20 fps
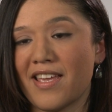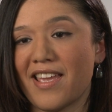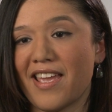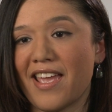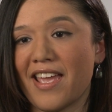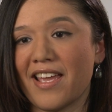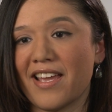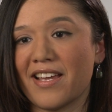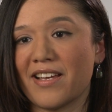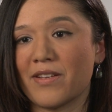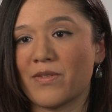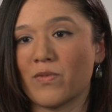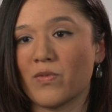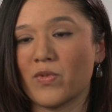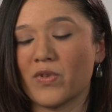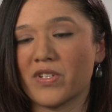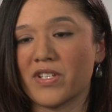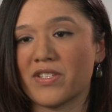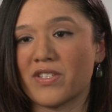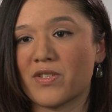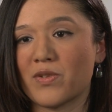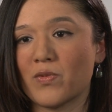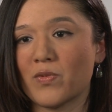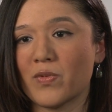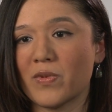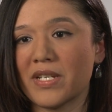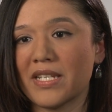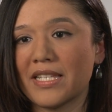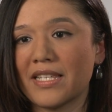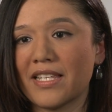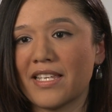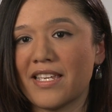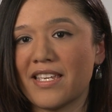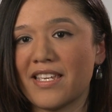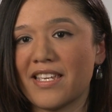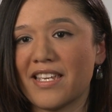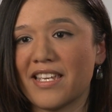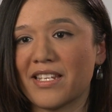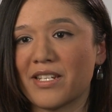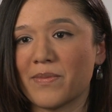and was
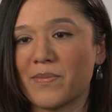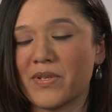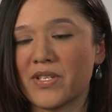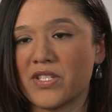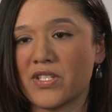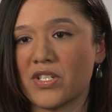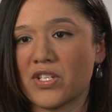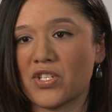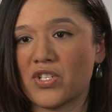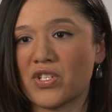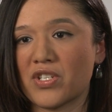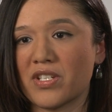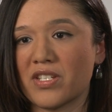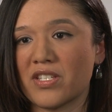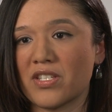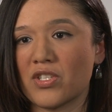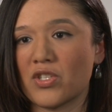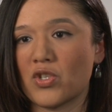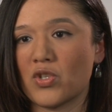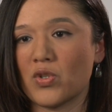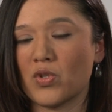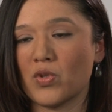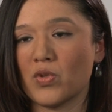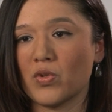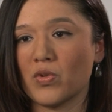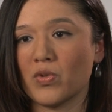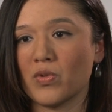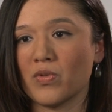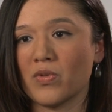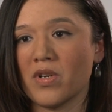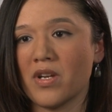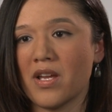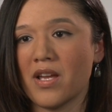really in a position to